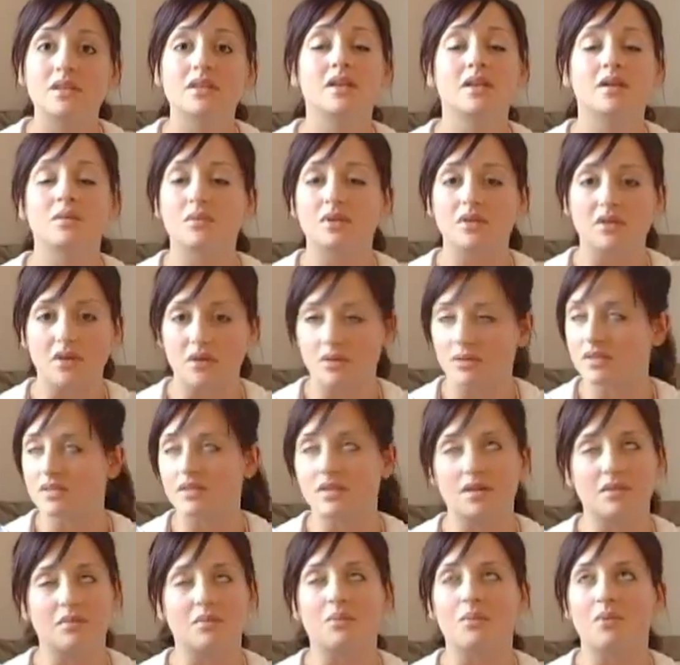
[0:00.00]
He would notice
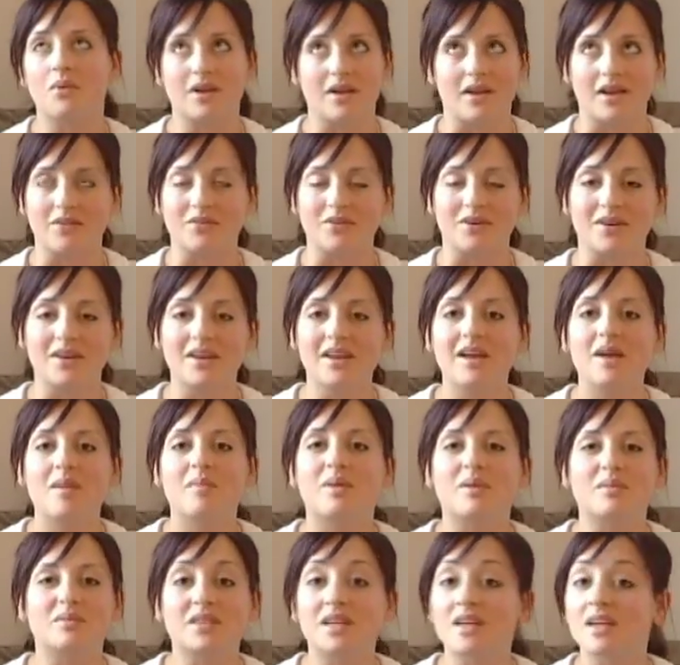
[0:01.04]
it, whatever.
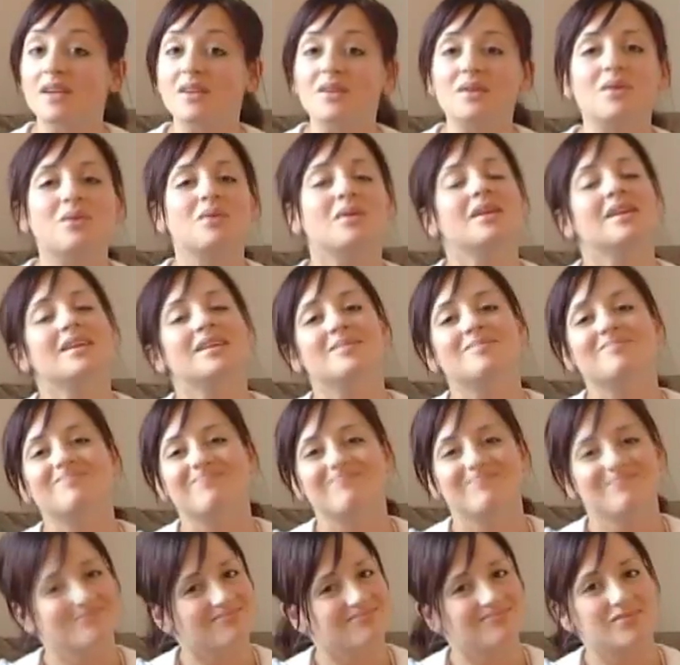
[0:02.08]
But I'm telling you,
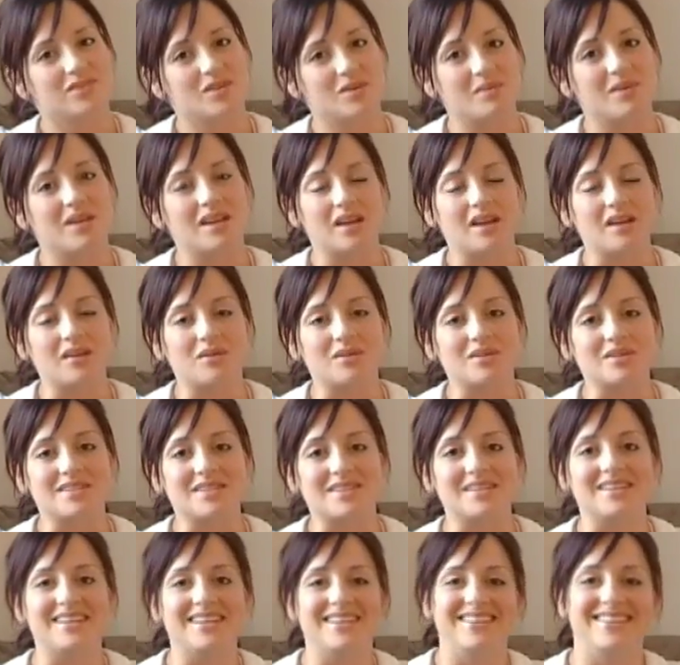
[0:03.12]
you may not notice
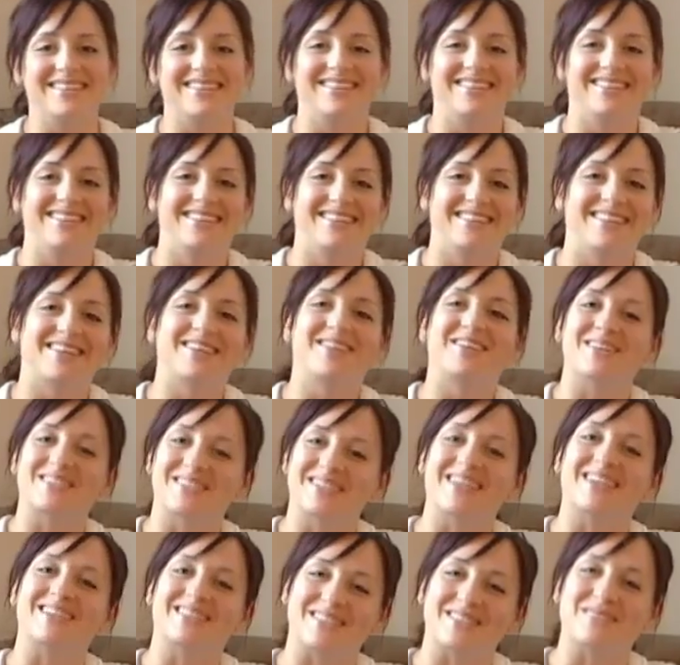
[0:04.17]
it.
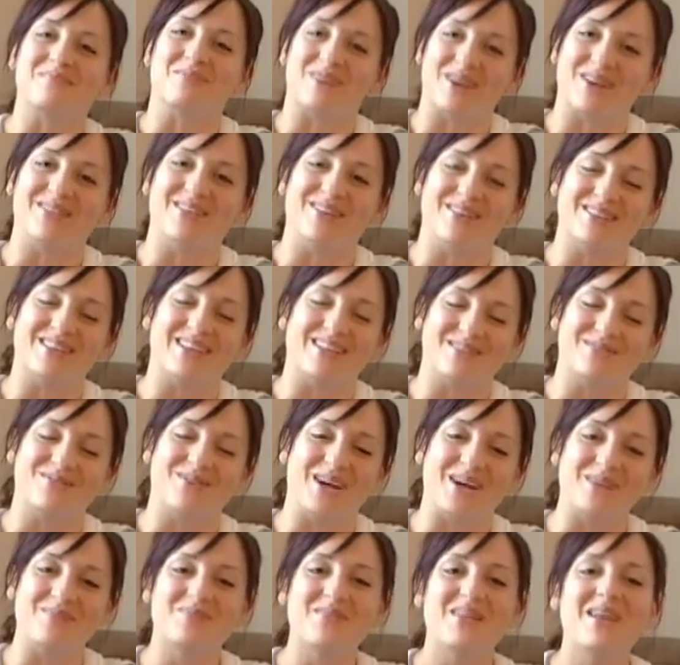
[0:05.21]
Chris likes his bread, though. That's
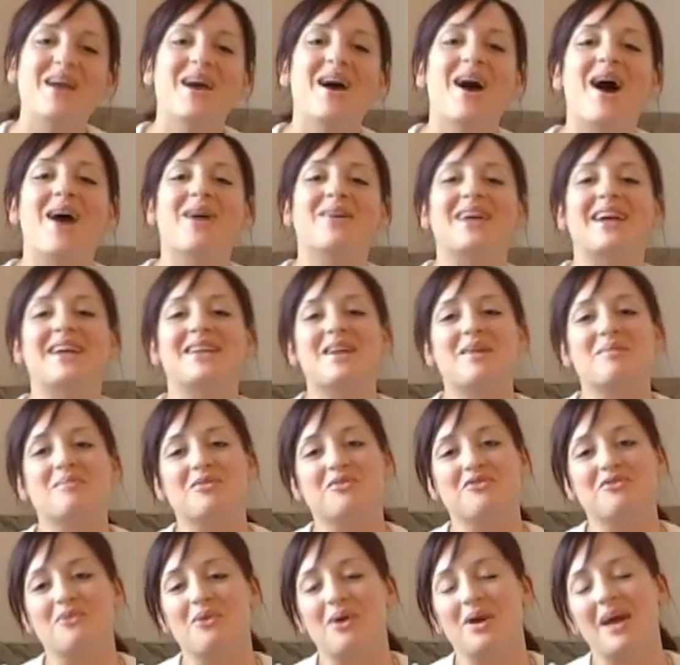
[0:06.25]
why. Okay,
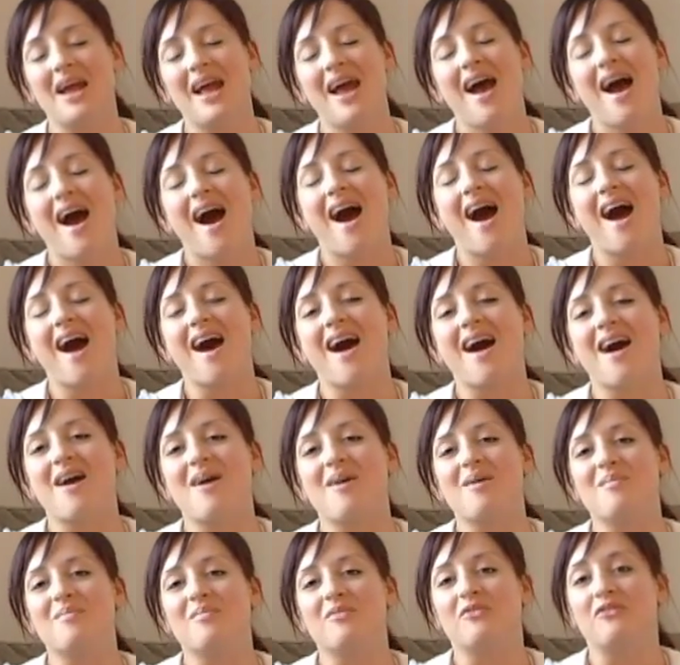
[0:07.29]
number 4.
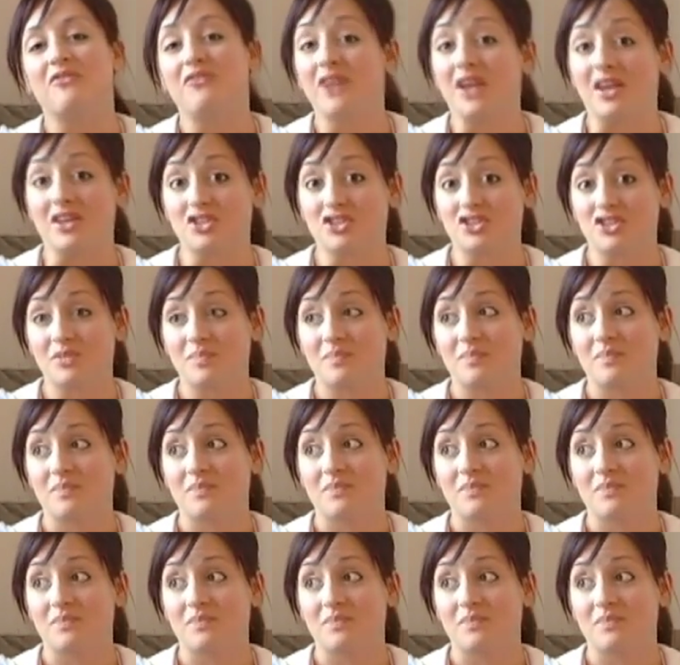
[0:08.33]
Fish.